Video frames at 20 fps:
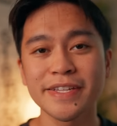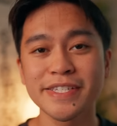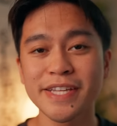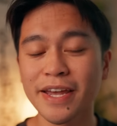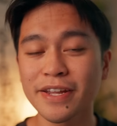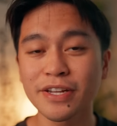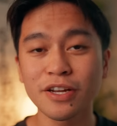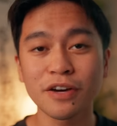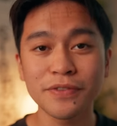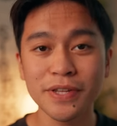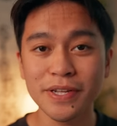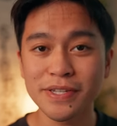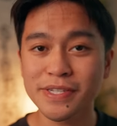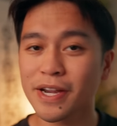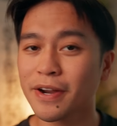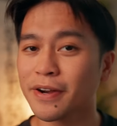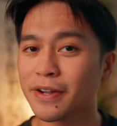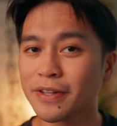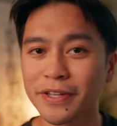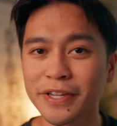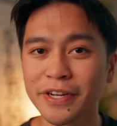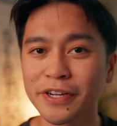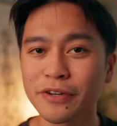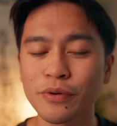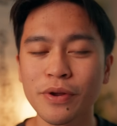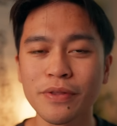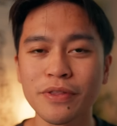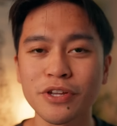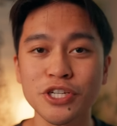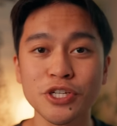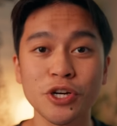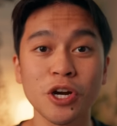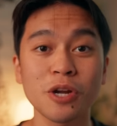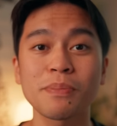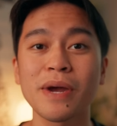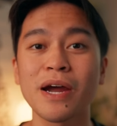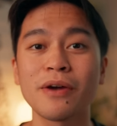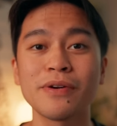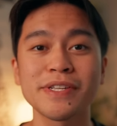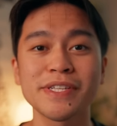And to end off the entire cleaning run, the
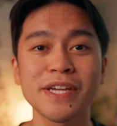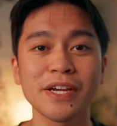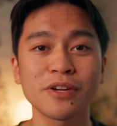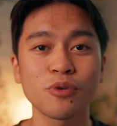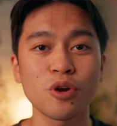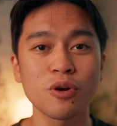Shark PowerDetect